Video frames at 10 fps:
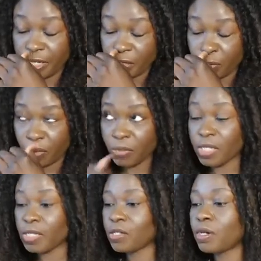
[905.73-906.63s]
And so
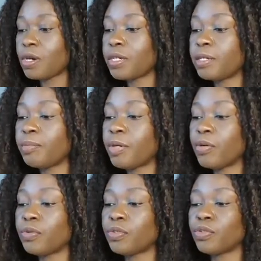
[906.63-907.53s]
this is talking
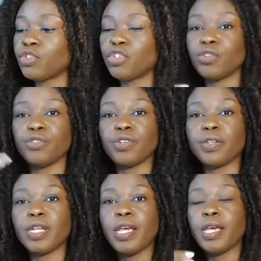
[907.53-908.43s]
about your children